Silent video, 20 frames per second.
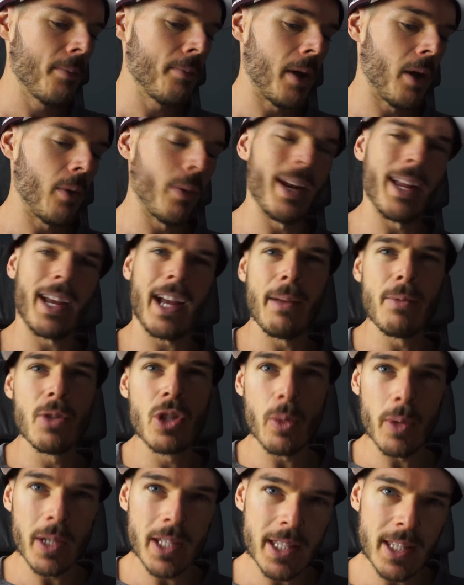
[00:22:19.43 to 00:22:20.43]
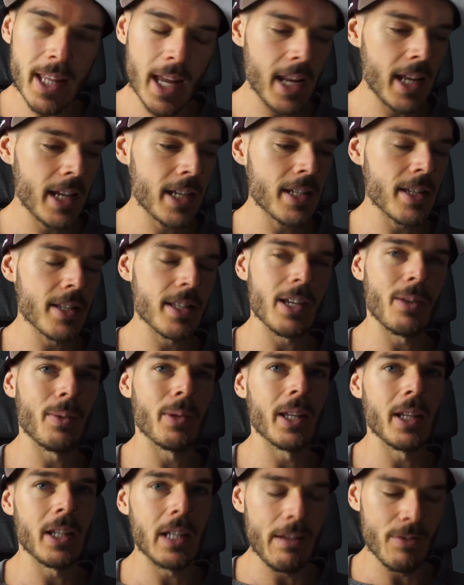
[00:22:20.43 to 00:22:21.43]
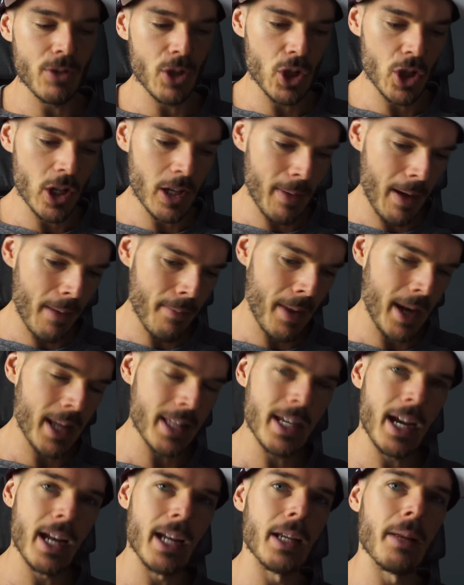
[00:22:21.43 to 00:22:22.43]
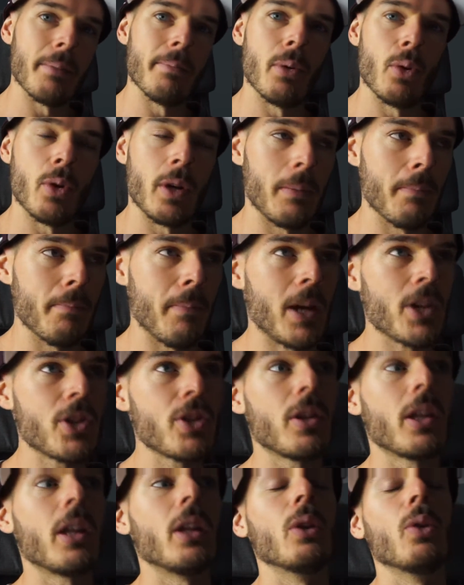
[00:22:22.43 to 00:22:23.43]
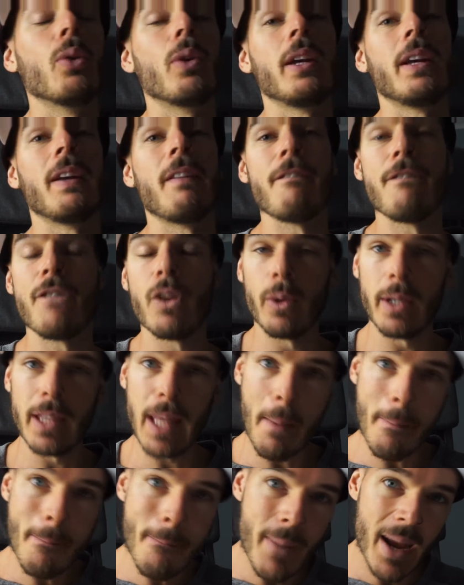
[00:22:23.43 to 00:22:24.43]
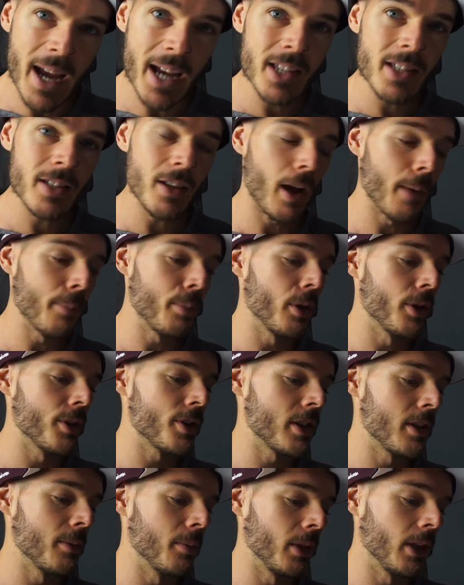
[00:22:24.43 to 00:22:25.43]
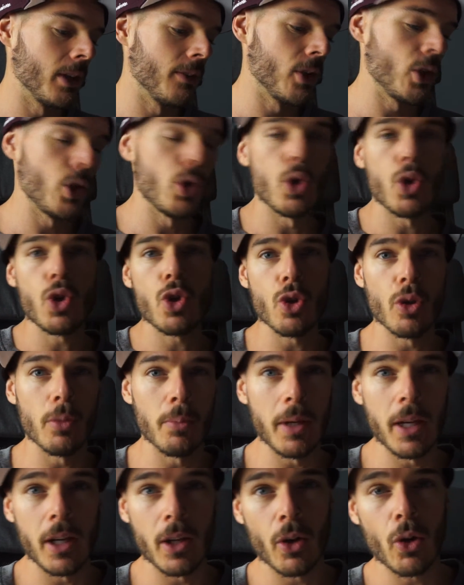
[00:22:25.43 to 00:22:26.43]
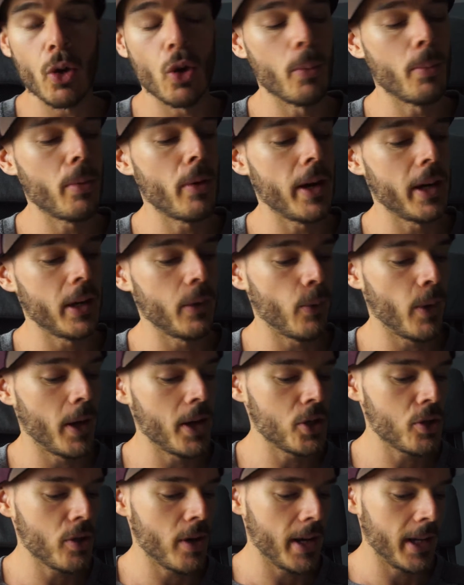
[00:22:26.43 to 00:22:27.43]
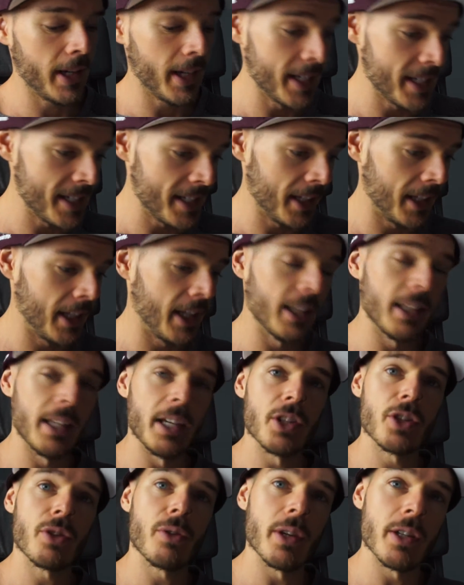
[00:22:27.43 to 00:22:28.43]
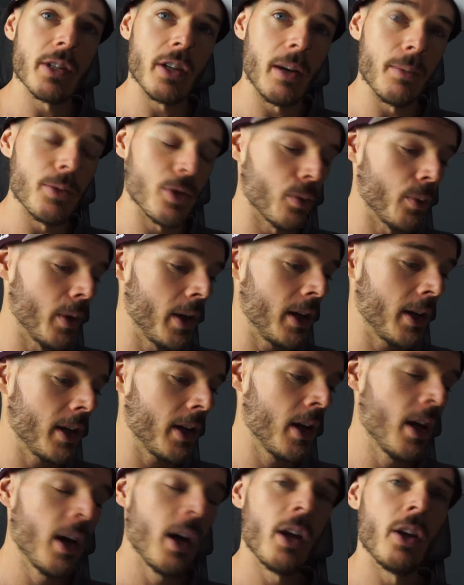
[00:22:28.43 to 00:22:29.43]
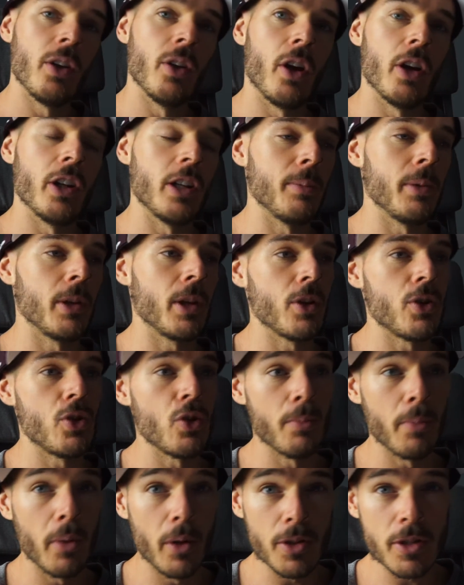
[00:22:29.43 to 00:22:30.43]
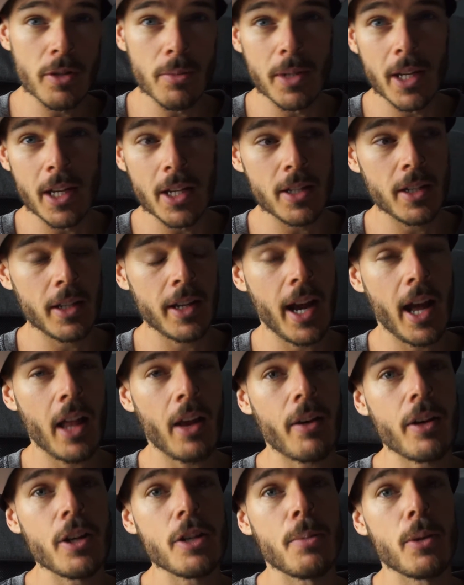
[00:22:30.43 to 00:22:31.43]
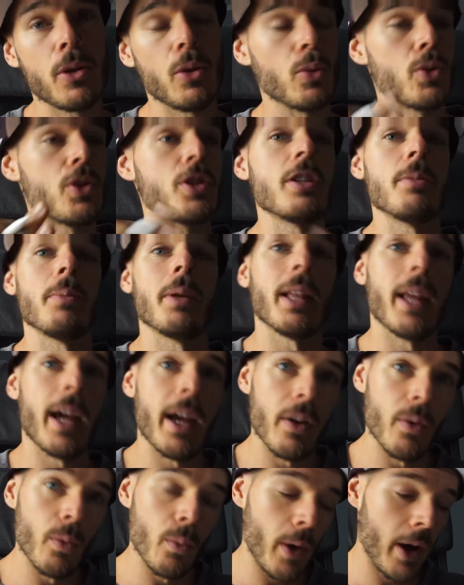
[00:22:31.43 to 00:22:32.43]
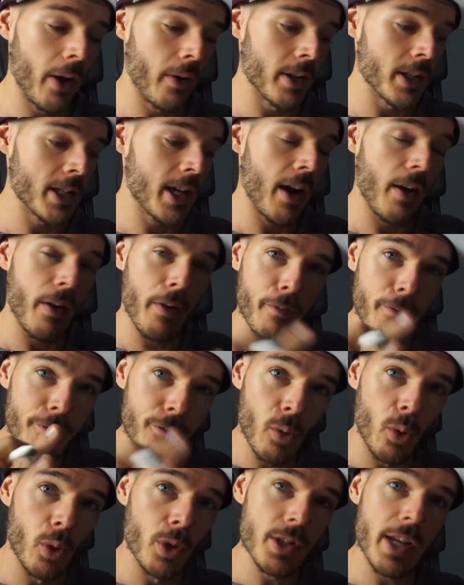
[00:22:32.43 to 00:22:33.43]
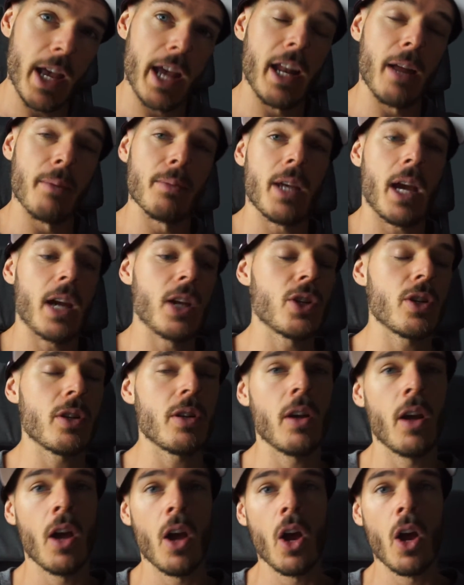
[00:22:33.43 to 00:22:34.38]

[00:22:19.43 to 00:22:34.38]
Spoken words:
But when it comes to aesthetics and someone that gives a shit about maintaining and building muscle and looking and feeling their best, I personally believe that you should be incorporating weight training, ideally at least 3 times a week, not only because you'll burn some decent calories, but you'll stimulate and wear and tear and force adaptation